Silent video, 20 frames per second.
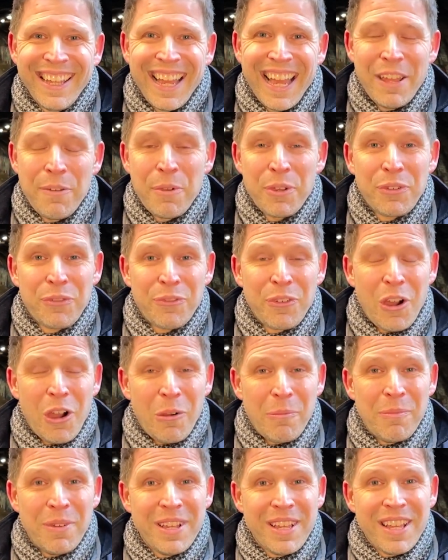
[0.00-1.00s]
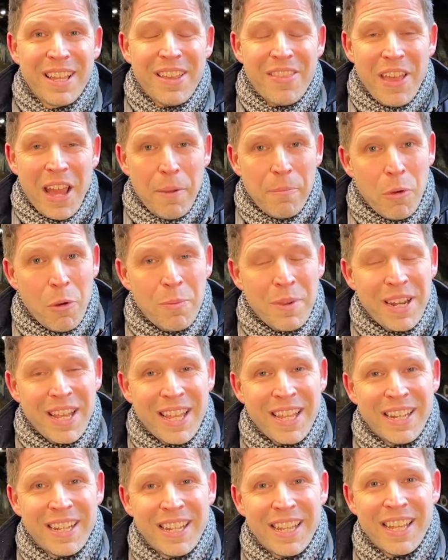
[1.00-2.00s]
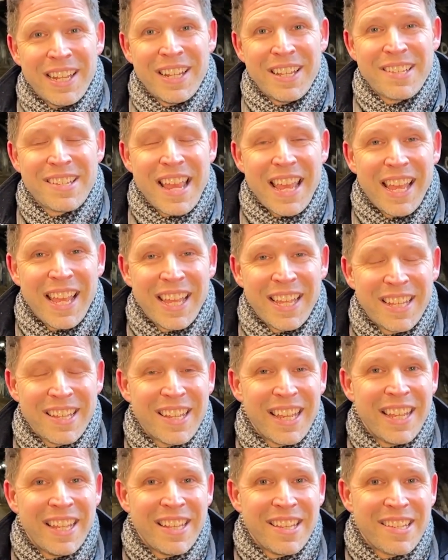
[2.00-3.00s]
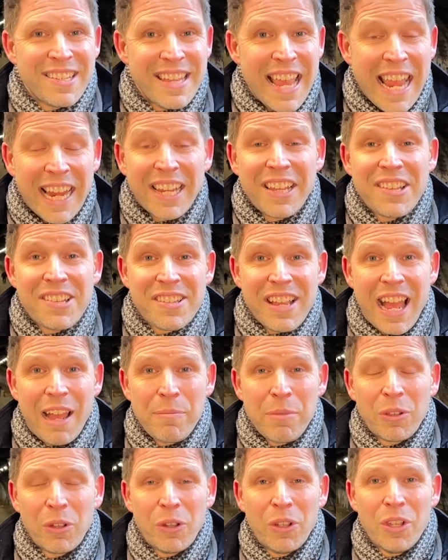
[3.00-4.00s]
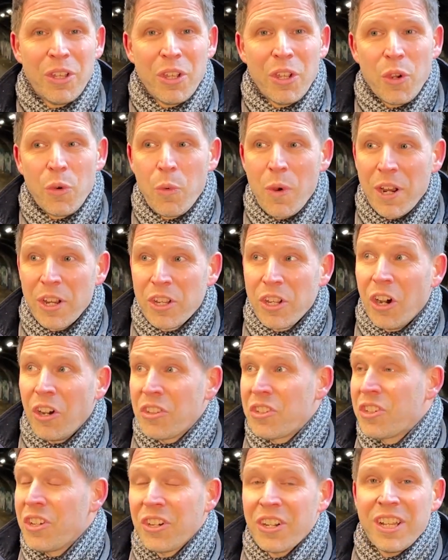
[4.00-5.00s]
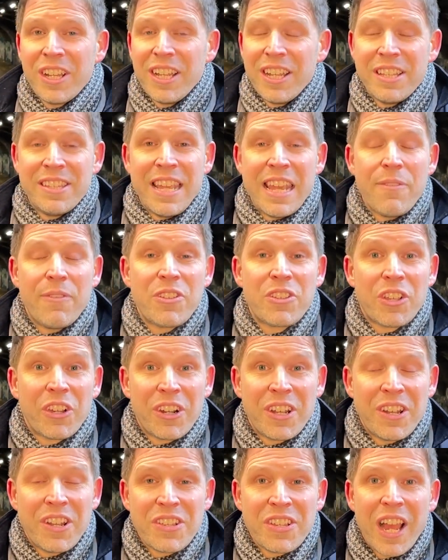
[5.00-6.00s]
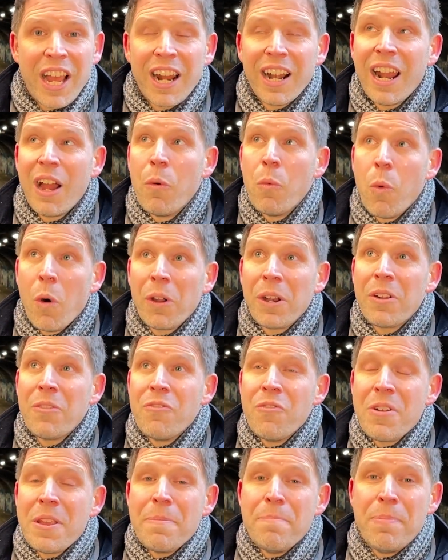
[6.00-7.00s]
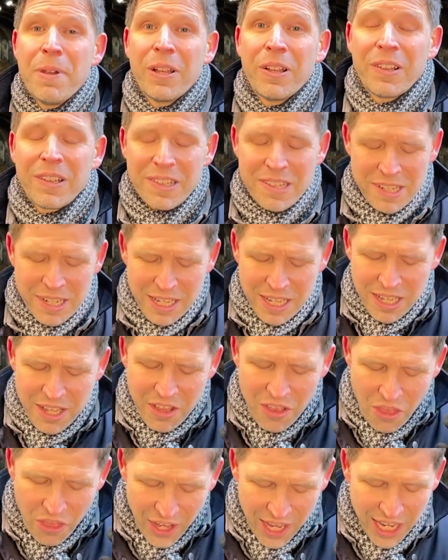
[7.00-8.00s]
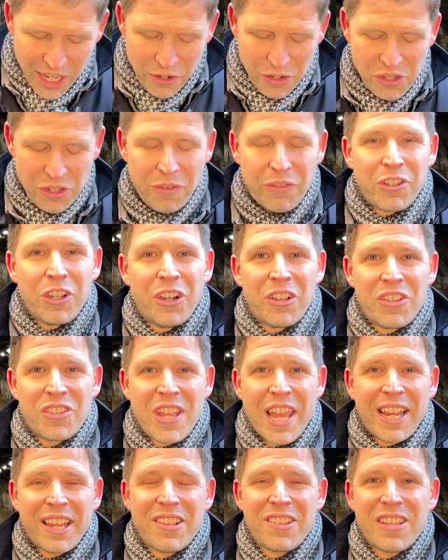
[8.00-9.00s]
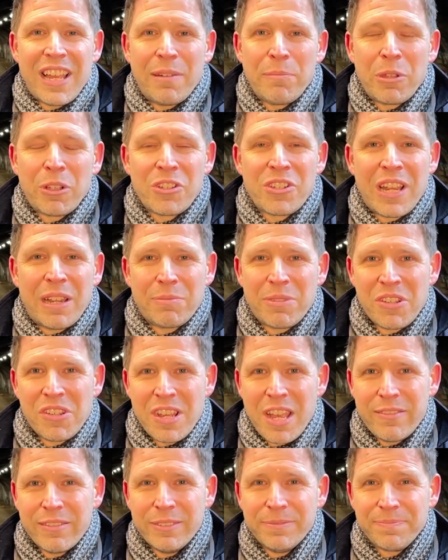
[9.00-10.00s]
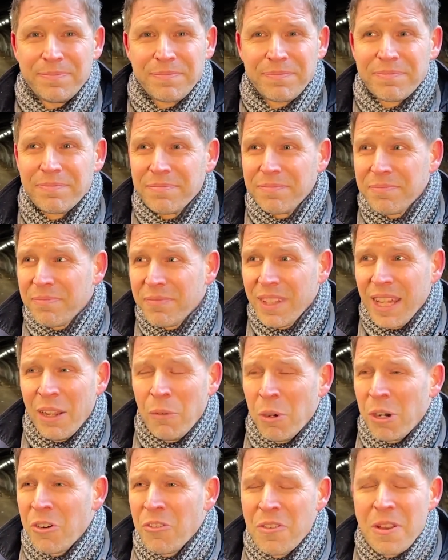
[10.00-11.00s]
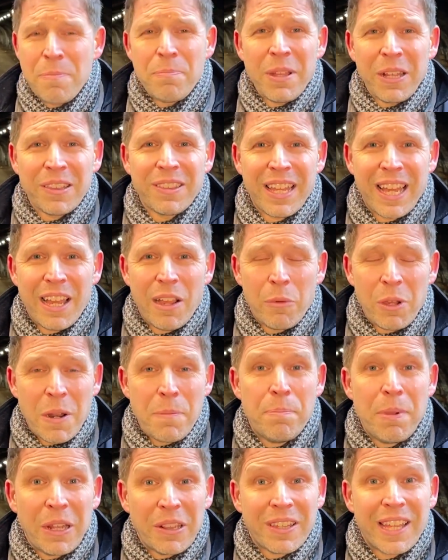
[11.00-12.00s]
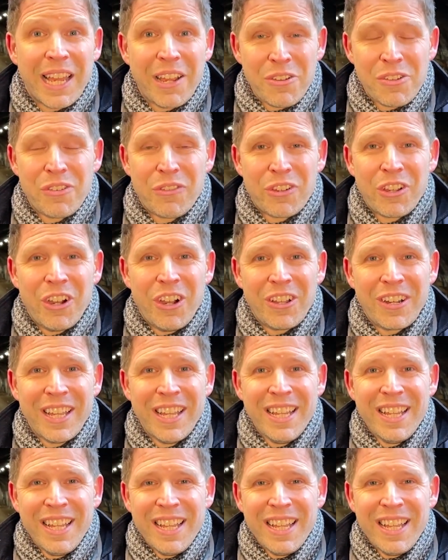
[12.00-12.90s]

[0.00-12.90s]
And it was from that moment in 2 Samuel where David's got it in his heart, I want to rebuild the house of God. 2 Samuel chapter 7. I want to build the house of God.